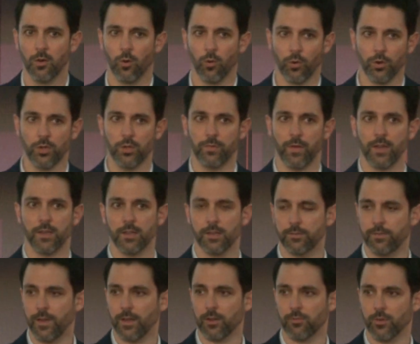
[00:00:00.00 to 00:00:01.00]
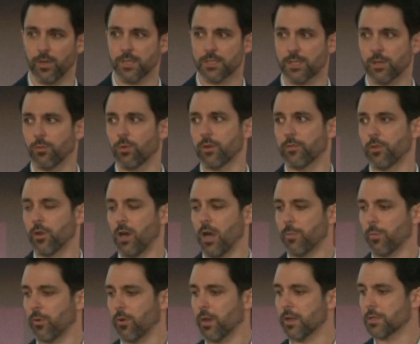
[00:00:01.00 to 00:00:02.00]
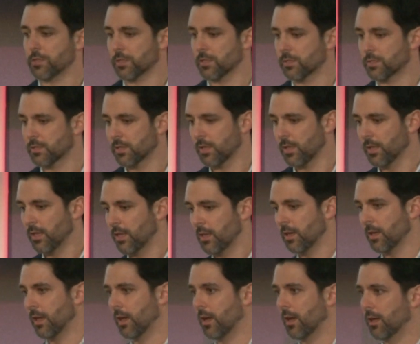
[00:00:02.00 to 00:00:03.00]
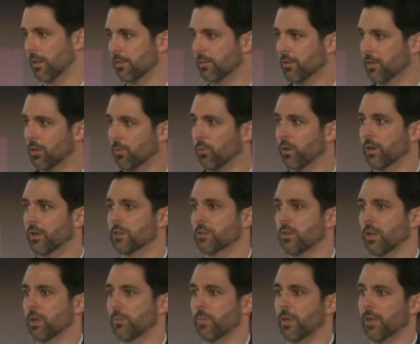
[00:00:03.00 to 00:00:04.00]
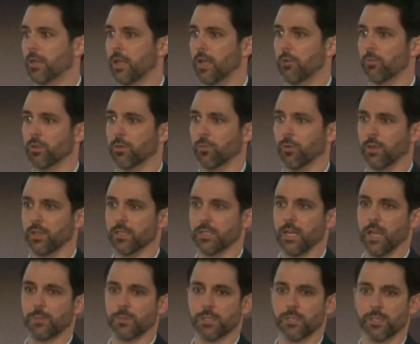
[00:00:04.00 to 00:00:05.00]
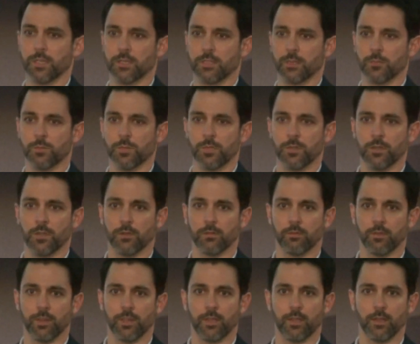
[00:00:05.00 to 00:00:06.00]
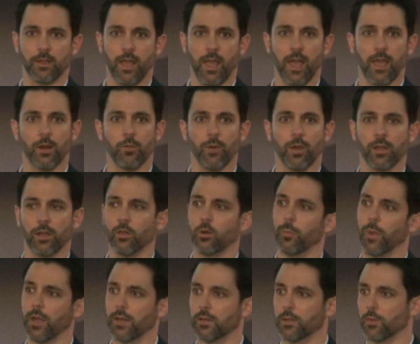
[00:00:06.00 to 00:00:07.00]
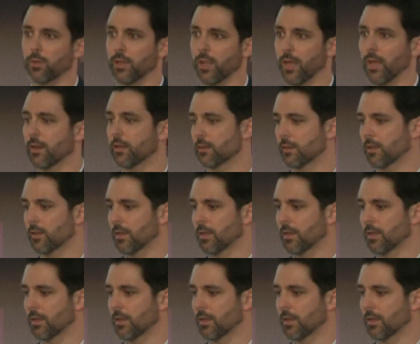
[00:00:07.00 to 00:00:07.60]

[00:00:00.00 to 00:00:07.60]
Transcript: or you've identified a risk at one of your operations that you're wanting to try to mitigate with one of these types of systems, and you're thinking, how do I go about doing that?